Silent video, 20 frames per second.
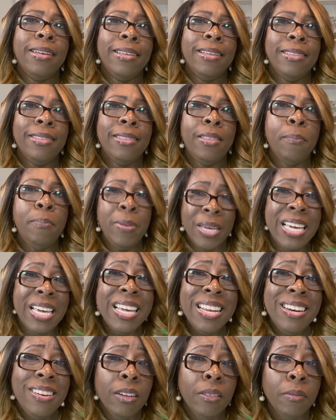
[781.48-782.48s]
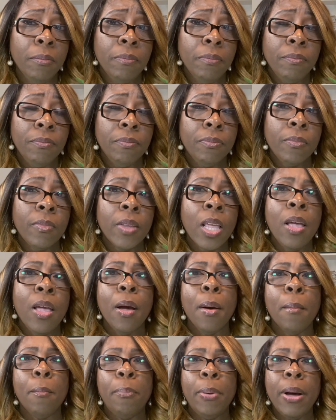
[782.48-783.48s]
the bid,
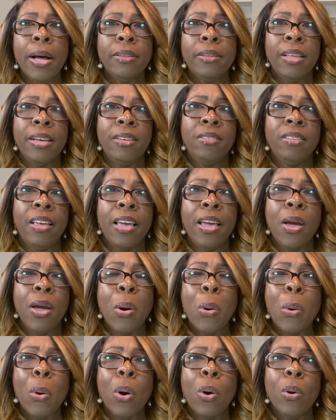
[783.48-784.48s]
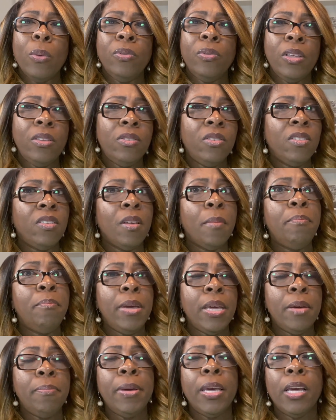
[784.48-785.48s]
but they say, this is a
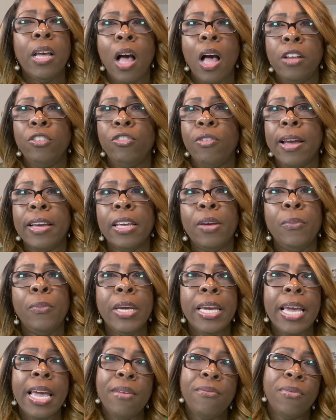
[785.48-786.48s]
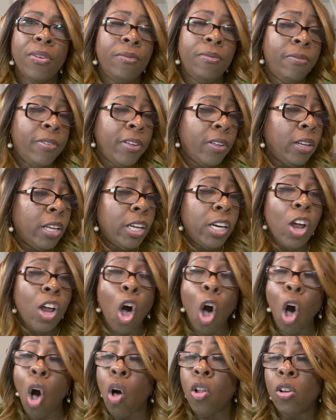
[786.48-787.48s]
big, big contract and we can't fulfill it
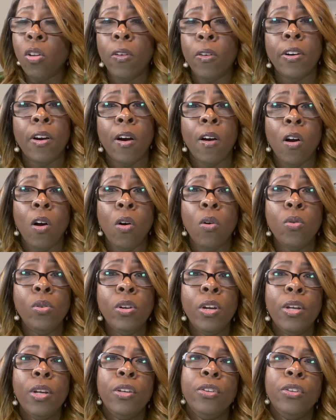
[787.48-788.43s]
all on our own.